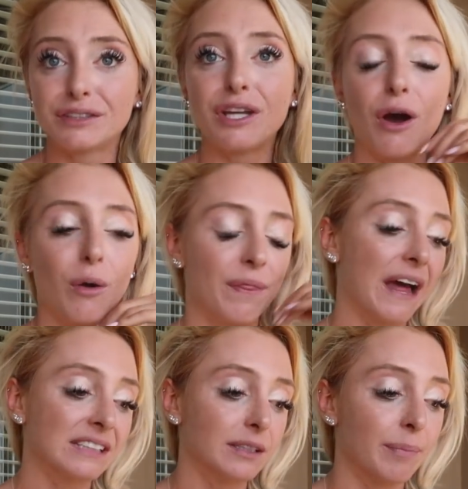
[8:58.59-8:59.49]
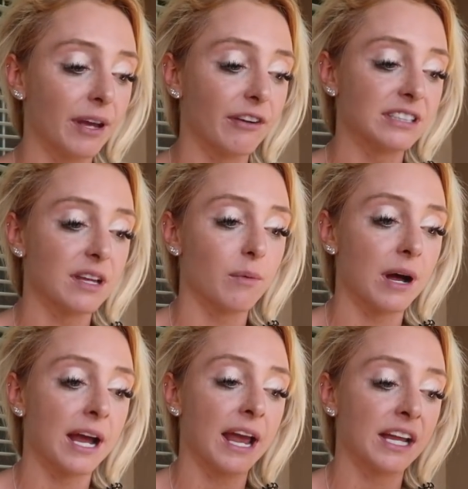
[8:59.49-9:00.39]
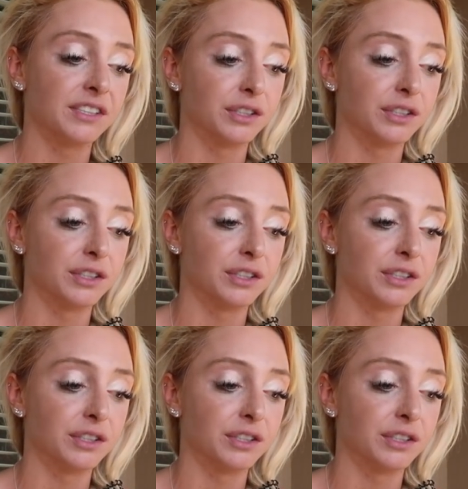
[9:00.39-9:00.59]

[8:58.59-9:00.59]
So that's a big reason why I